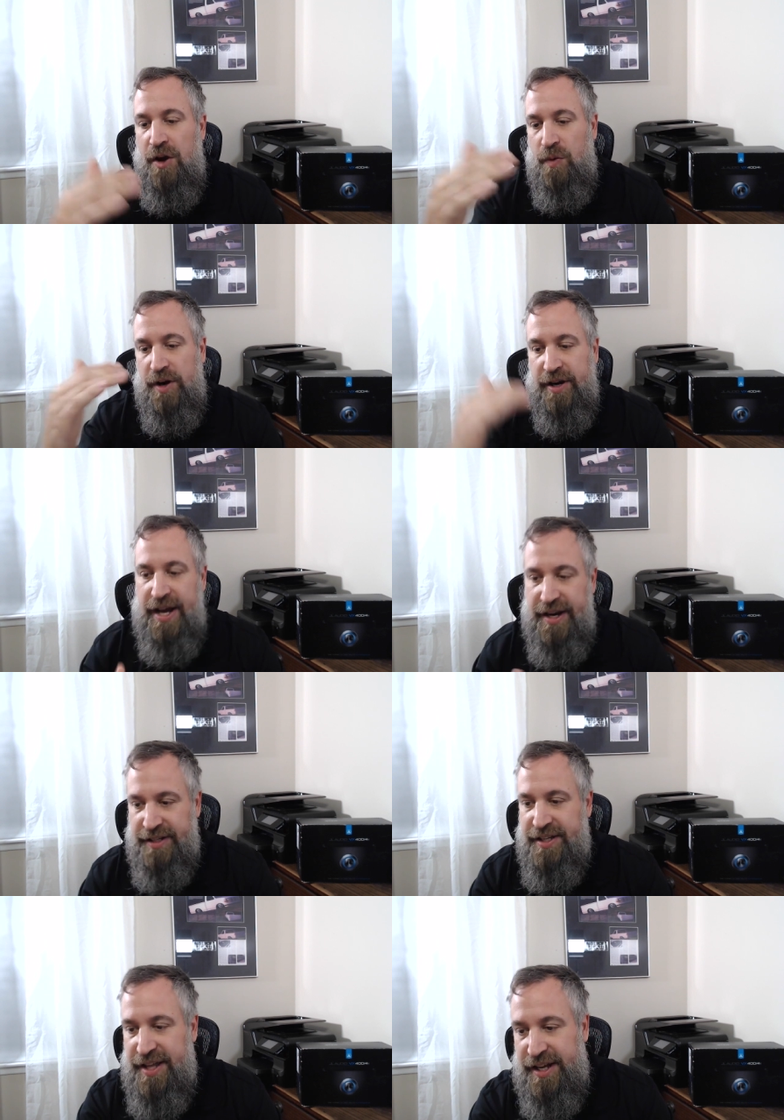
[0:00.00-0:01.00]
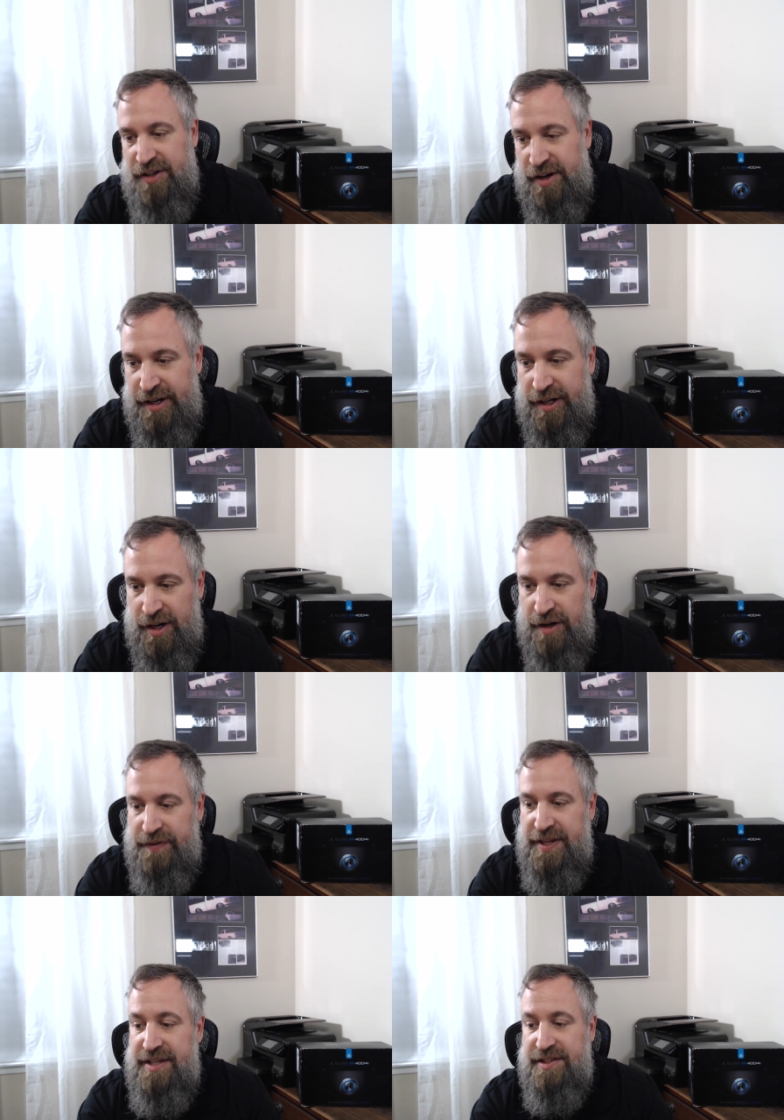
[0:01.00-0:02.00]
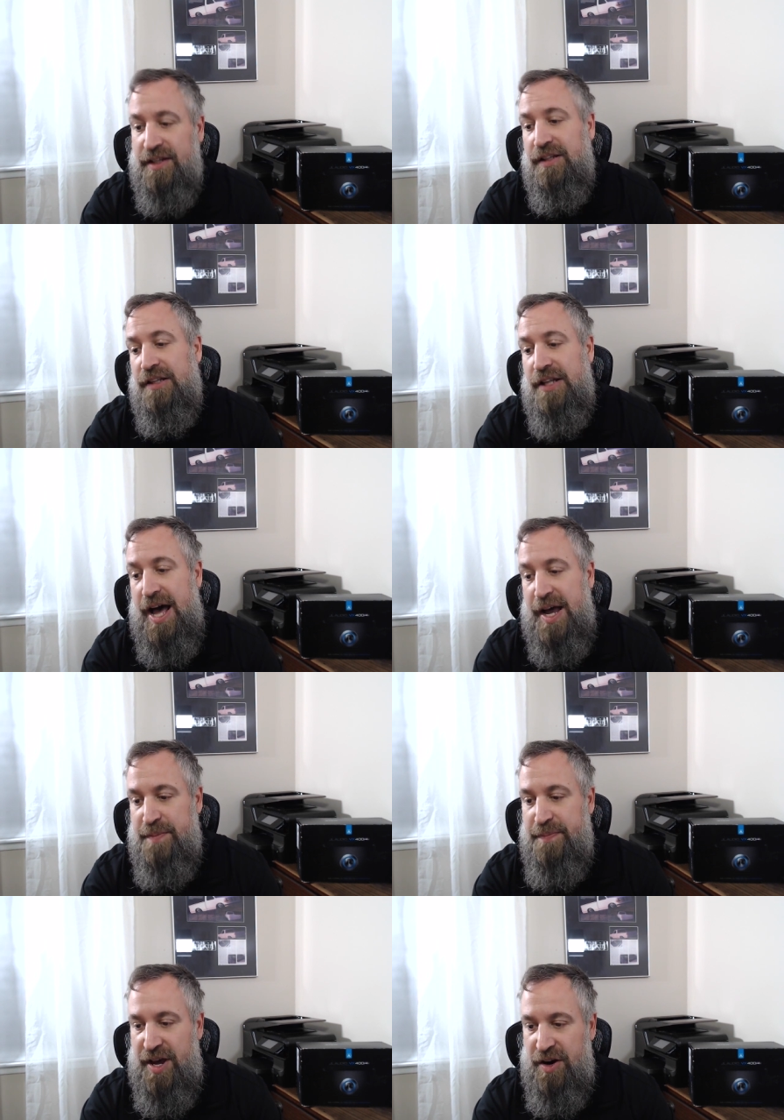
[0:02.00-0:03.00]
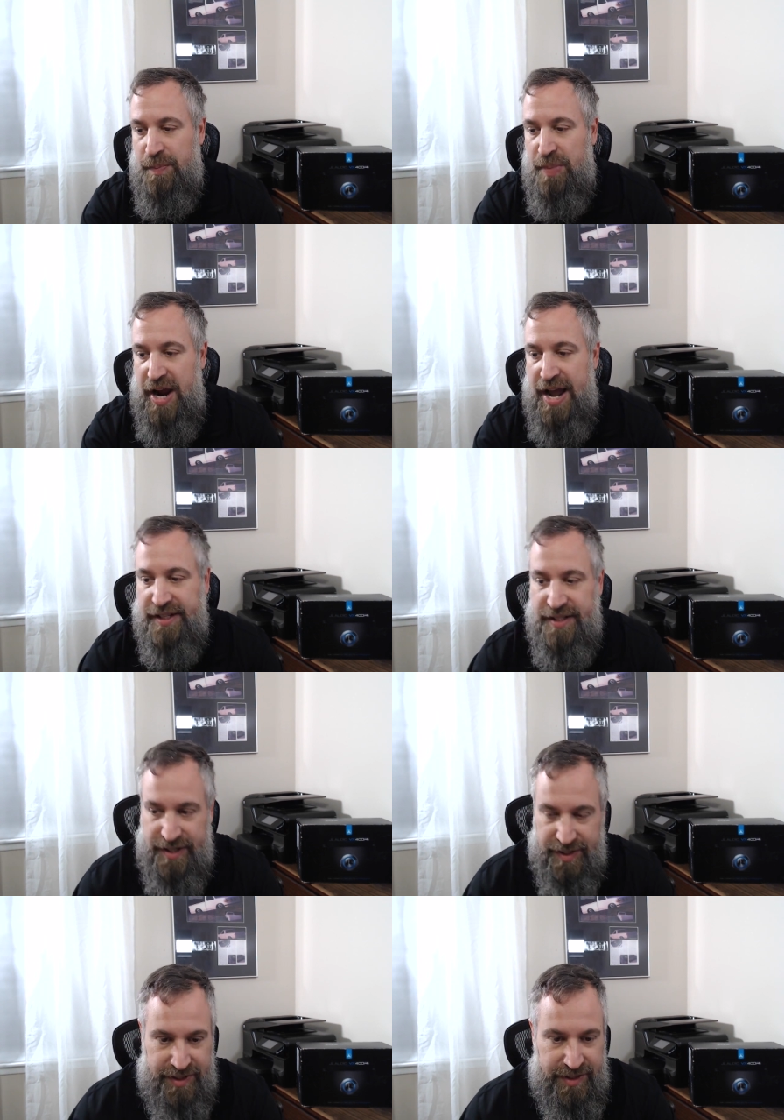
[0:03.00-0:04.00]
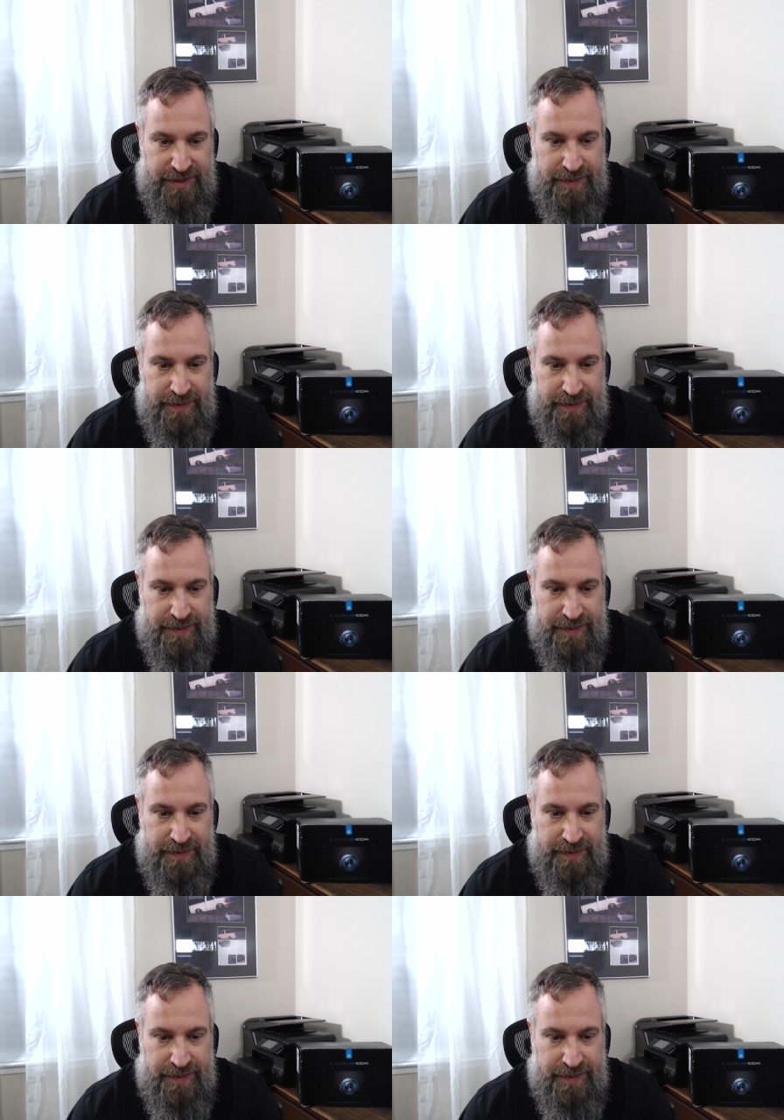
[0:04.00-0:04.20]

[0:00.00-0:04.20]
where cutting to that target curve is a lot better practice.